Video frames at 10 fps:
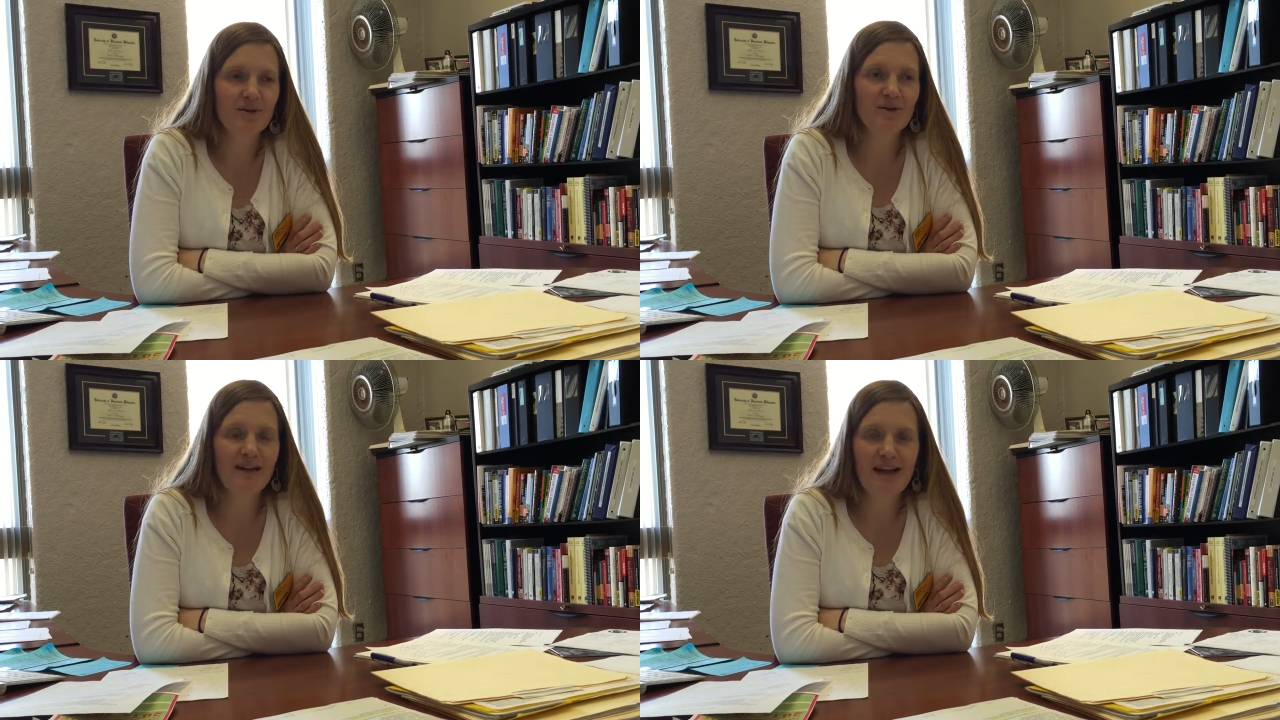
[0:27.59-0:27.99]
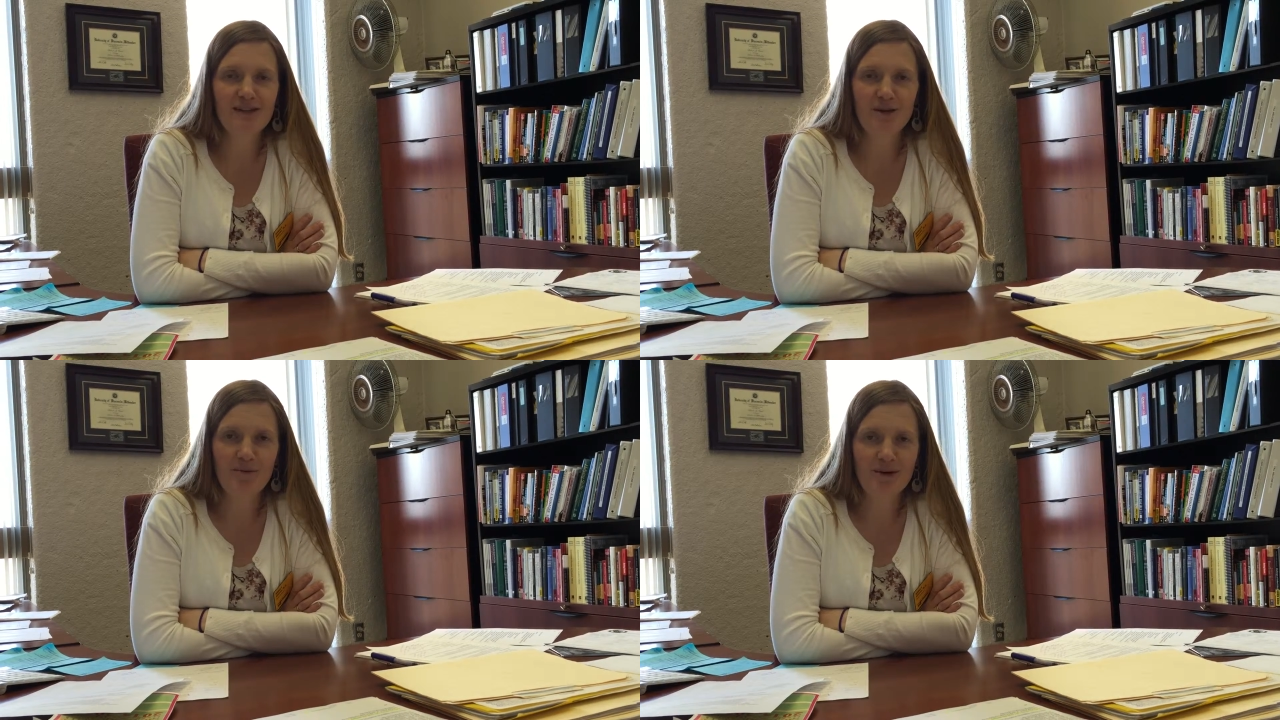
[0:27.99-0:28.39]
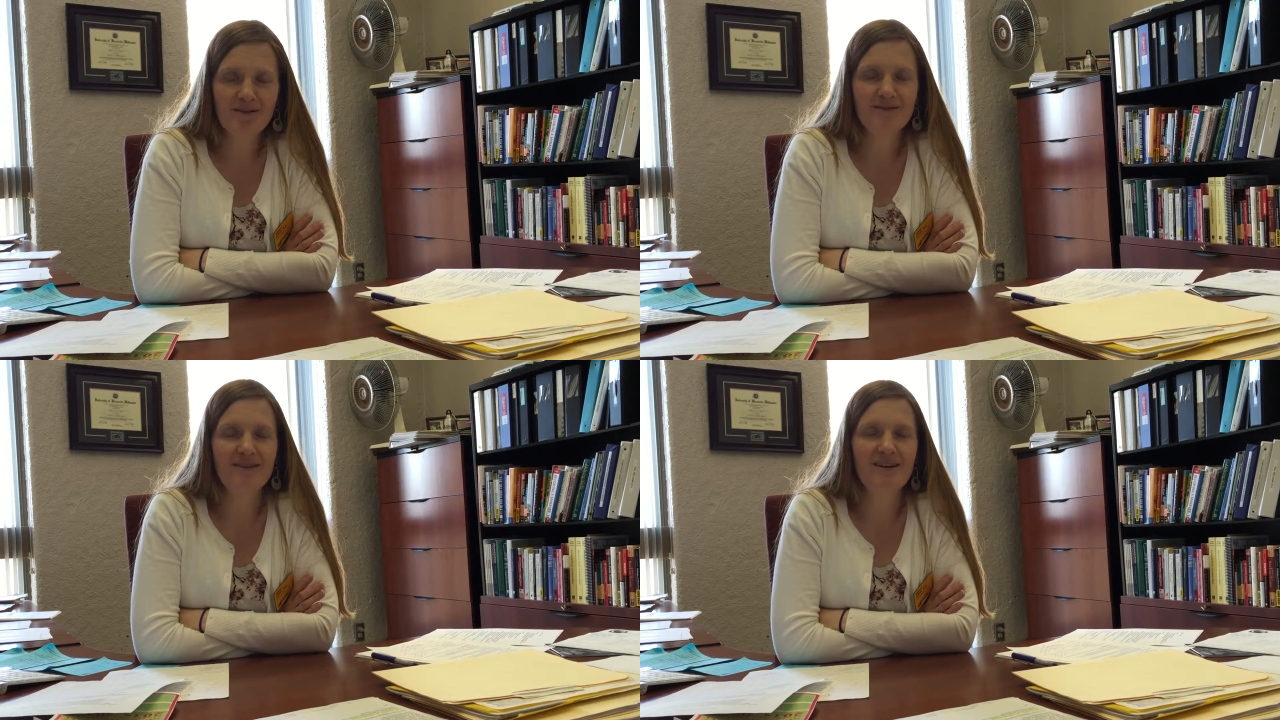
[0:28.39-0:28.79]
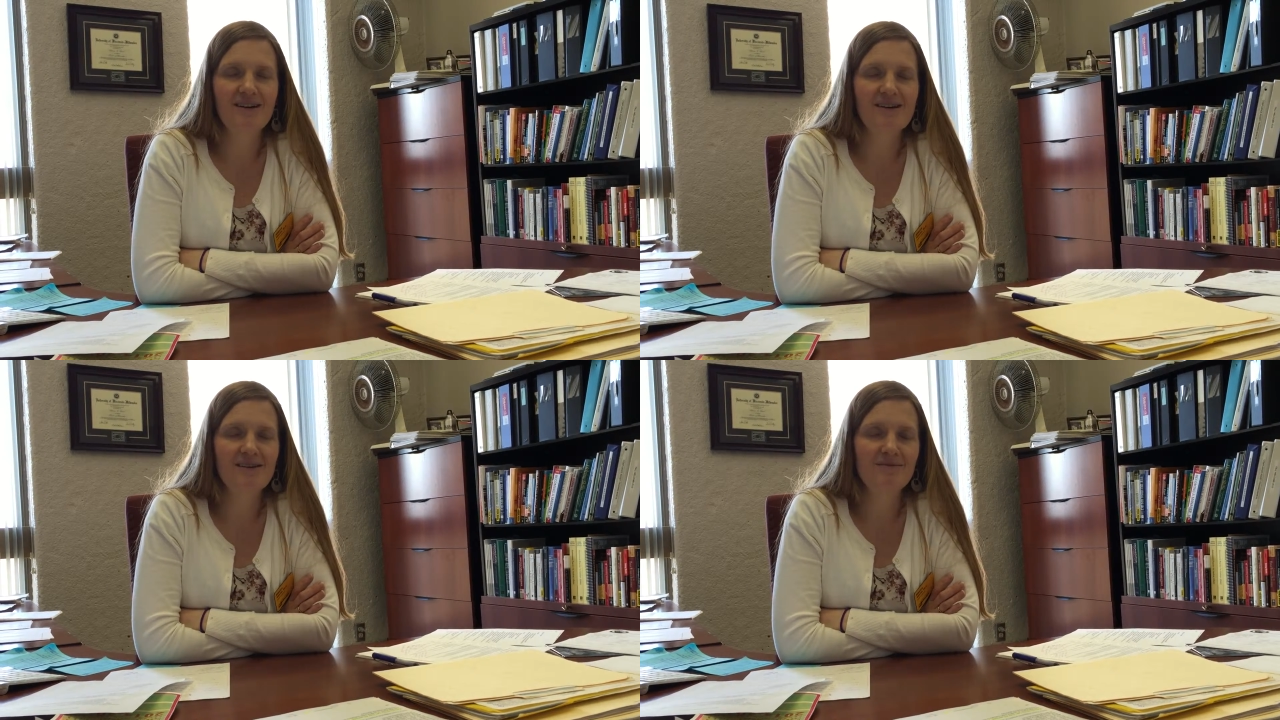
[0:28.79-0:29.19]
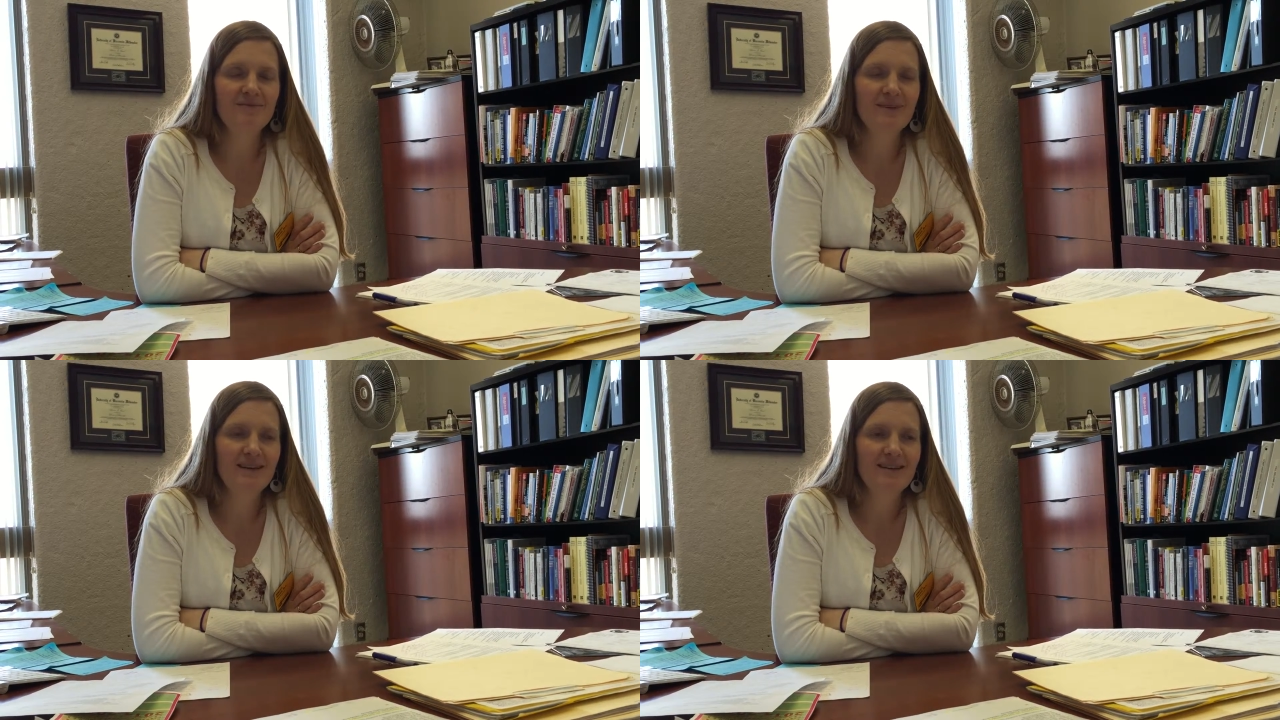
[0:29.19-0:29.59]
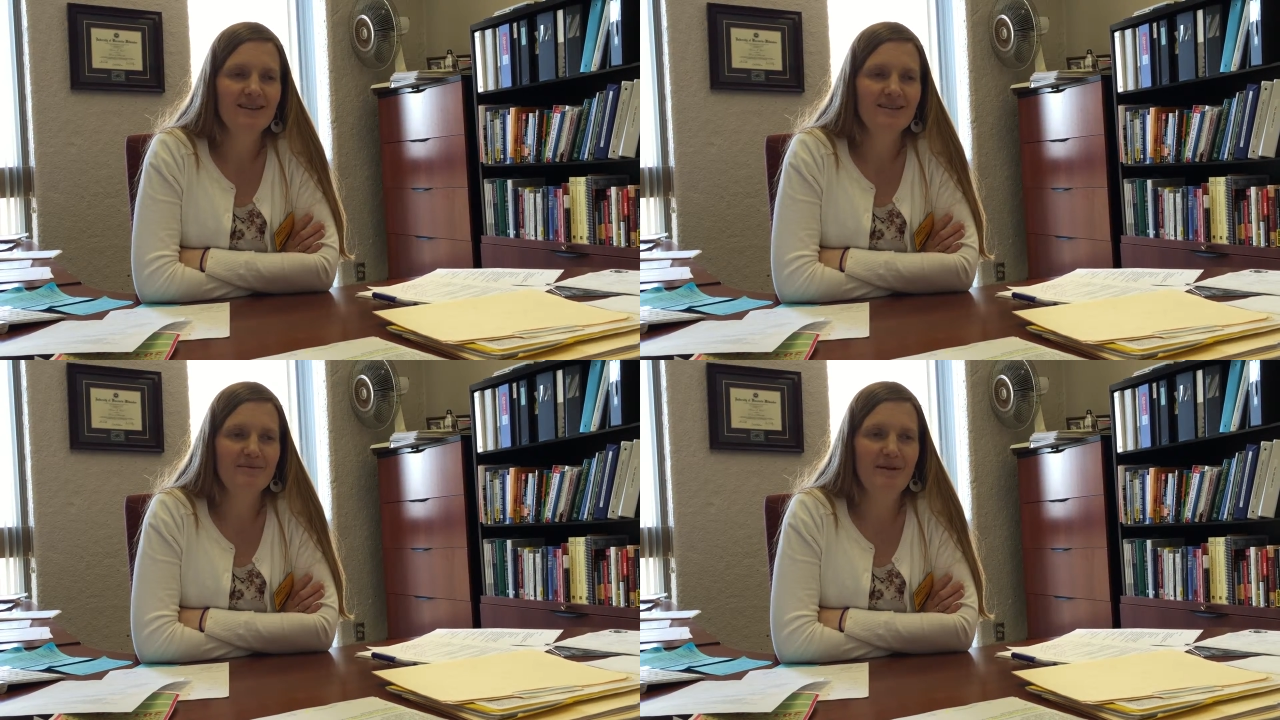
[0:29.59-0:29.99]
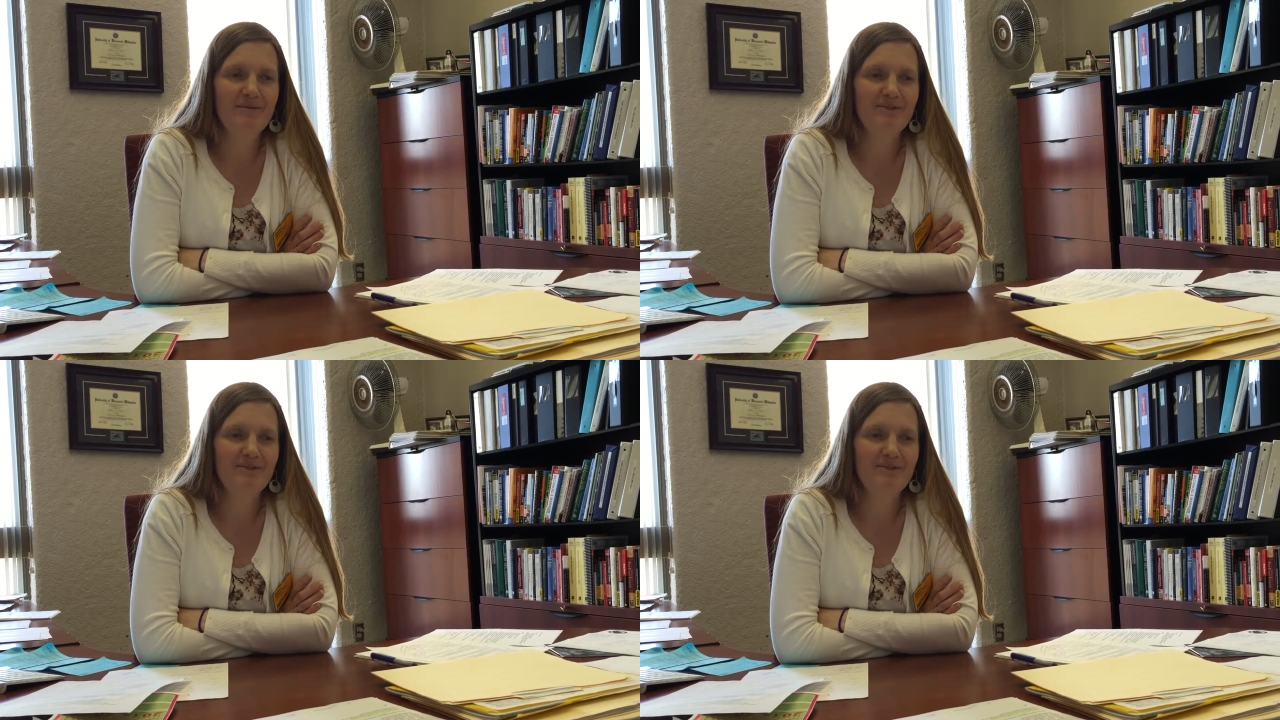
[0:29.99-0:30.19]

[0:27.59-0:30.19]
early October. Sometimes